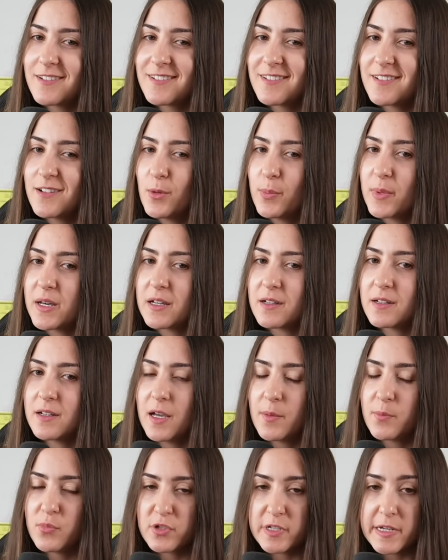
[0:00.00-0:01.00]
Opa,
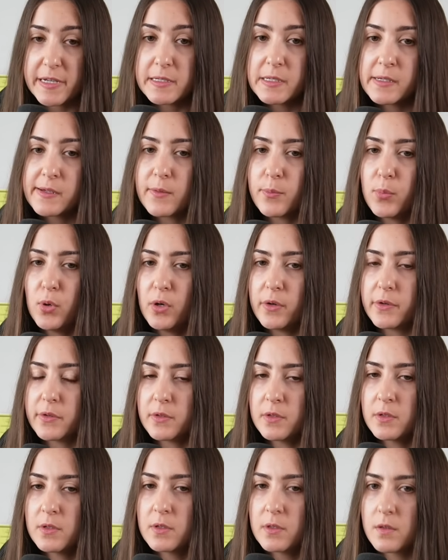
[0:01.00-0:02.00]
I'm protecting the
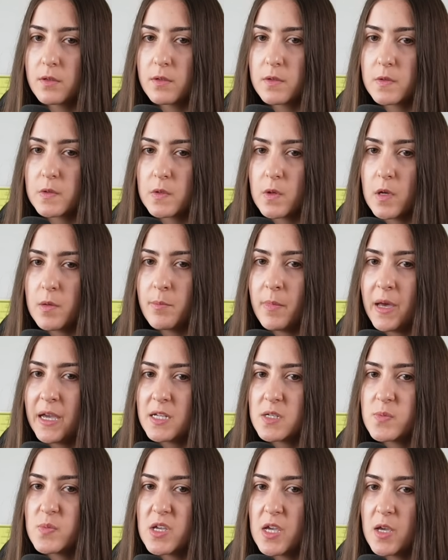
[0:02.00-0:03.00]
pawn. So I
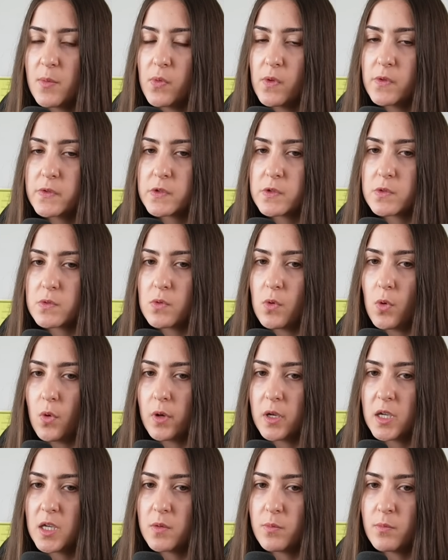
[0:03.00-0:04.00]
might be able to
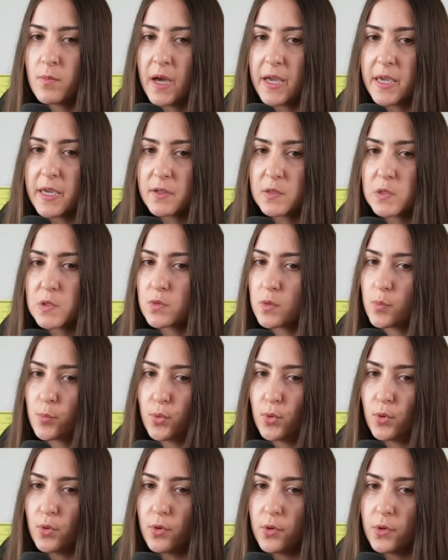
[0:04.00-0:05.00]
keep my extra
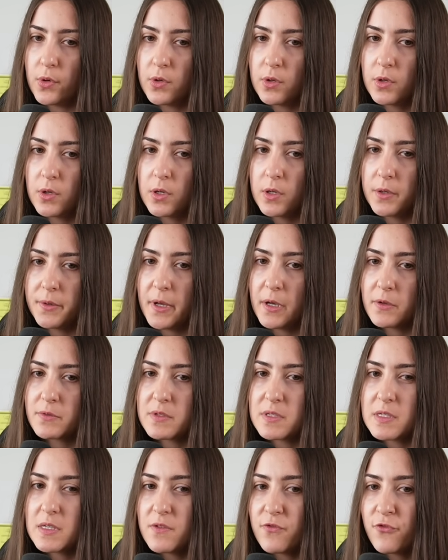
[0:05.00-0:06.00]
pawn. Now
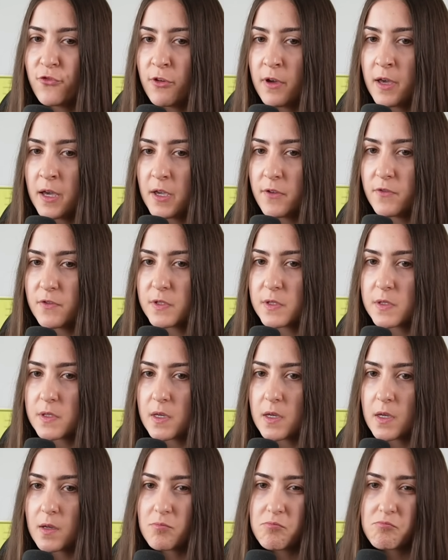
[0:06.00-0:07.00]
d5 is
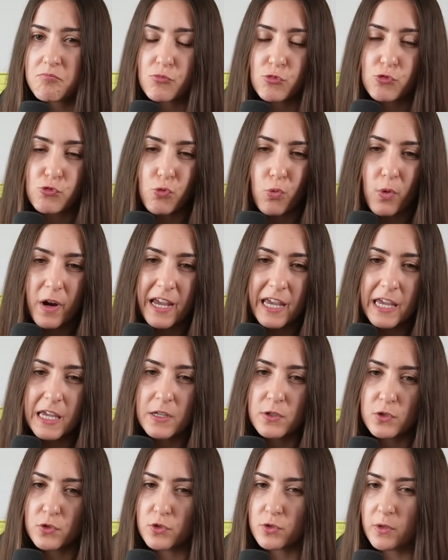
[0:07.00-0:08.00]
a way
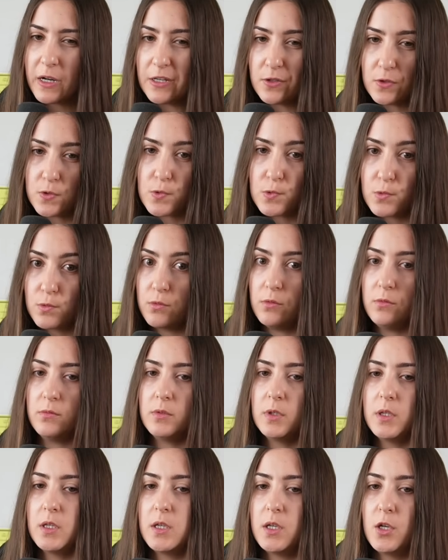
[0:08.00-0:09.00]
to try to
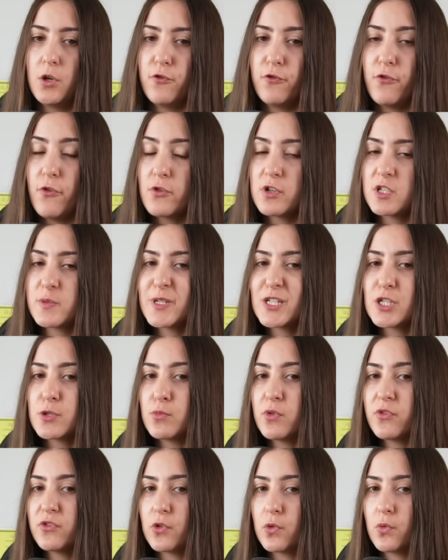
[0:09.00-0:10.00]
force me to
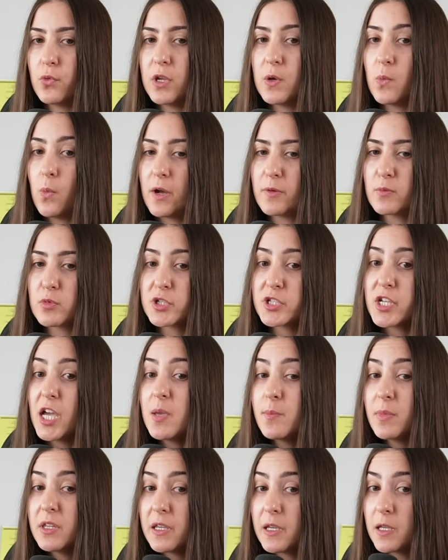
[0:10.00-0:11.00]
move the queen one more
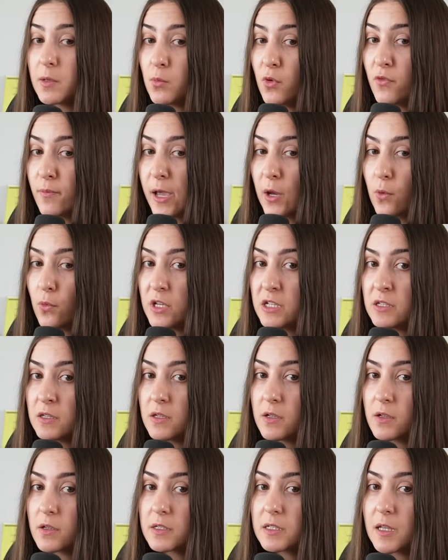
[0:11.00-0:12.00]
time, but I can move my queen
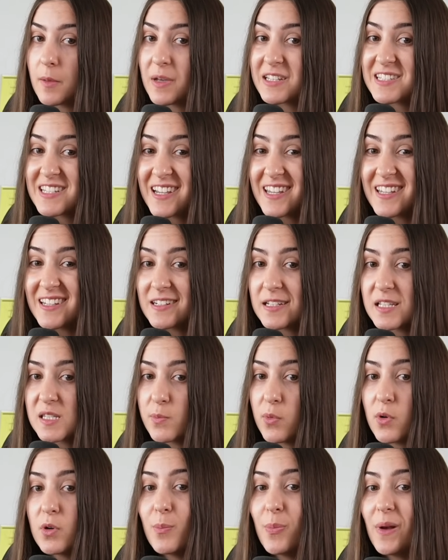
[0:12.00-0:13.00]
here, and I'm attacking this
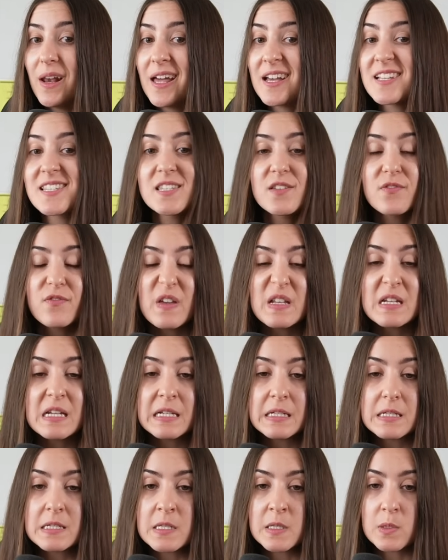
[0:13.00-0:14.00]
pawn plus
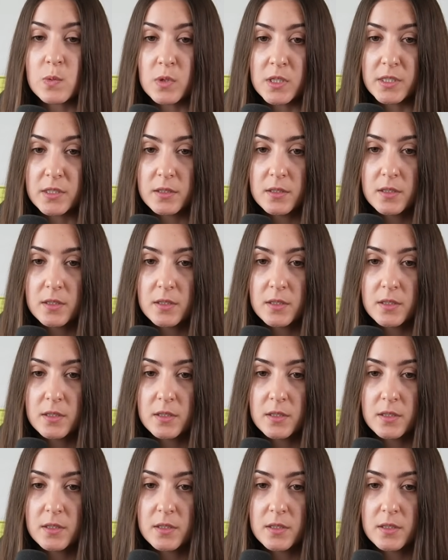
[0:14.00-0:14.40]
defending this one.